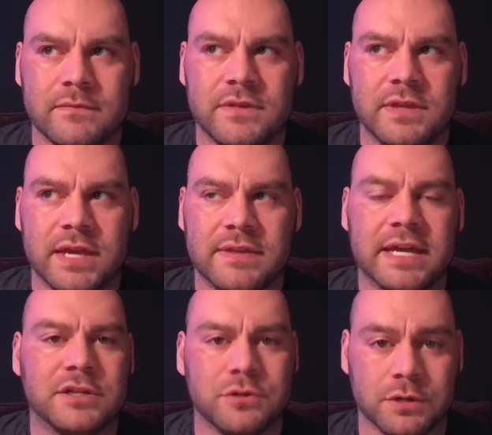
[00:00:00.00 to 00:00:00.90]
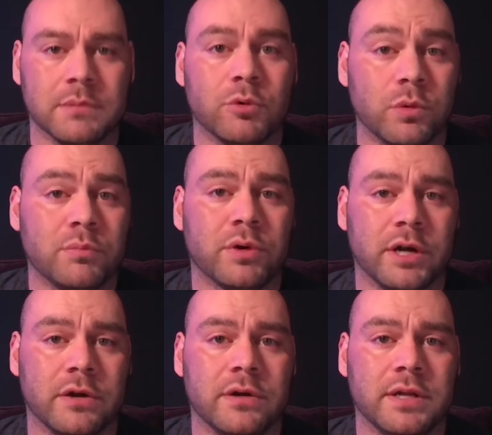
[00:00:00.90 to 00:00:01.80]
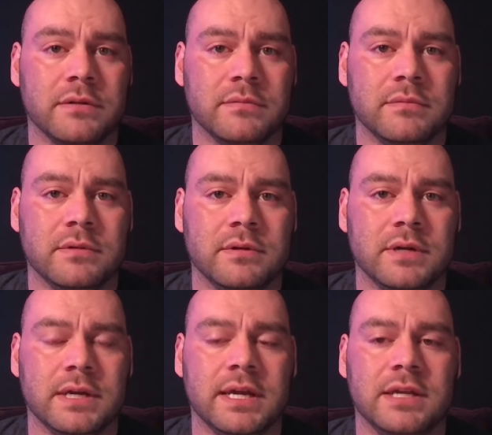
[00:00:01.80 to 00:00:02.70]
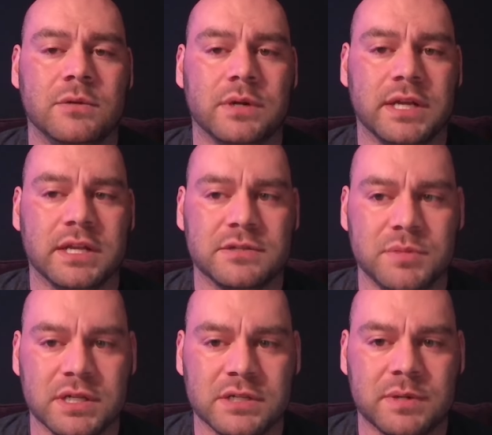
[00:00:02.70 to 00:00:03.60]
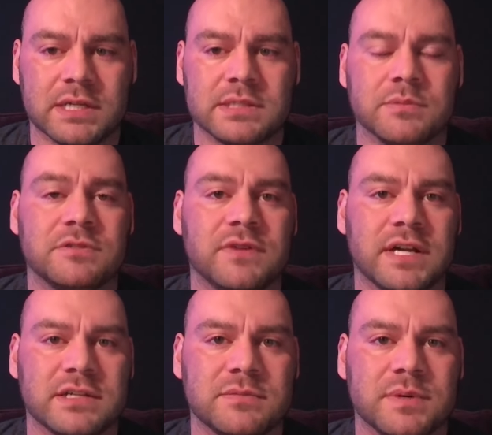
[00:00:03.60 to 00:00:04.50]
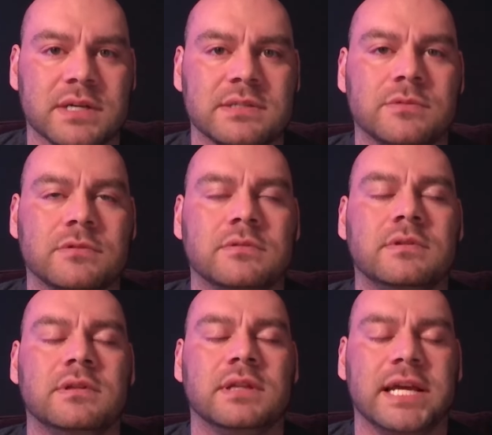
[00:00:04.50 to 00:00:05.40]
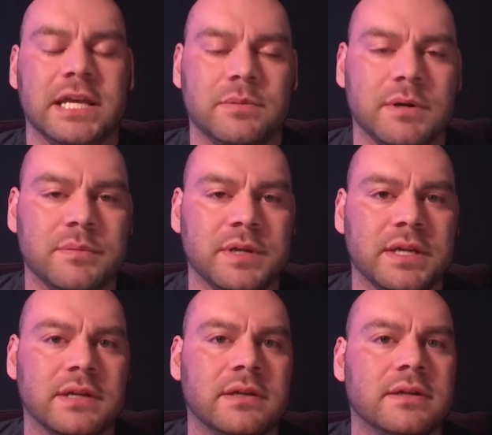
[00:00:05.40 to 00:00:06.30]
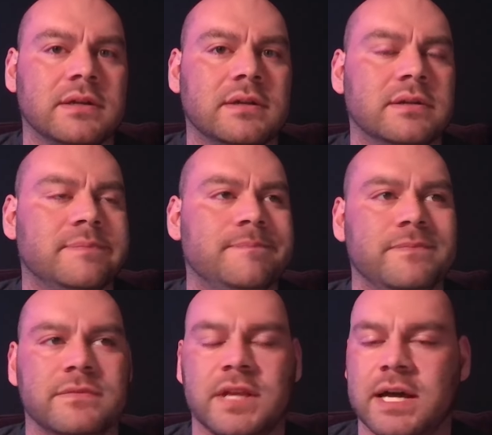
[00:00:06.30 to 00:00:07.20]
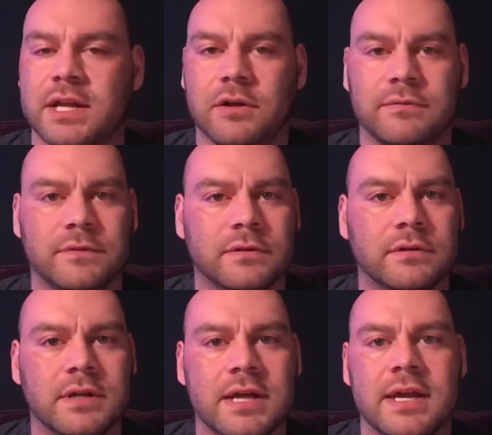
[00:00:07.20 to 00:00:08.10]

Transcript: and that is your number one priority and you want to get as big as possible, as fast as possible, length pumping, not helpful.